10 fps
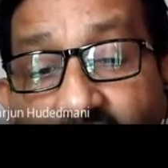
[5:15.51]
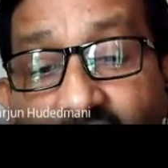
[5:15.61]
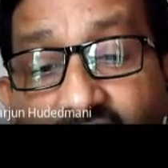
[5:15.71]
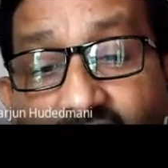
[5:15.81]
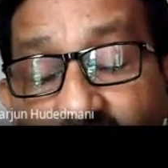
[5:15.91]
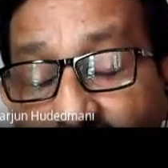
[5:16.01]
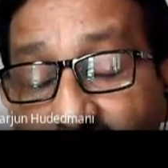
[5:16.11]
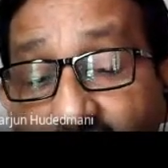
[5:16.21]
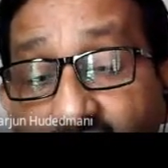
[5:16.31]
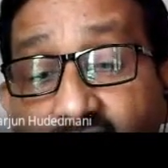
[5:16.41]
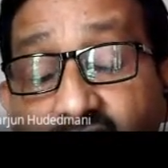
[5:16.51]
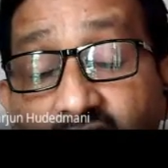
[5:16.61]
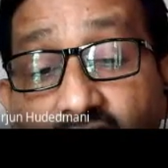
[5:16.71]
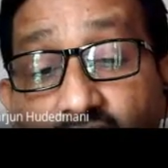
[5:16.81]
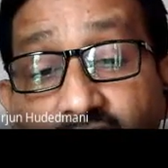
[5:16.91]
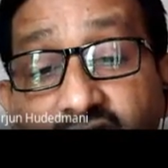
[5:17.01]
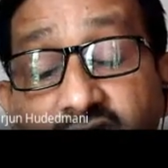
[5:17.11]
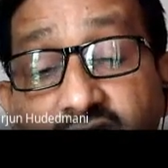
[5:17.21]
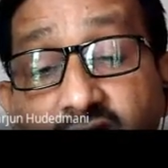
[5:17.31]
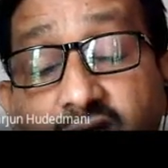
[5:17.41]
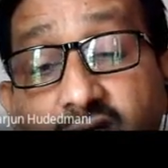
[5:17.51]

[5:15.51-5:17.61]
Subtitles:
If this generator which is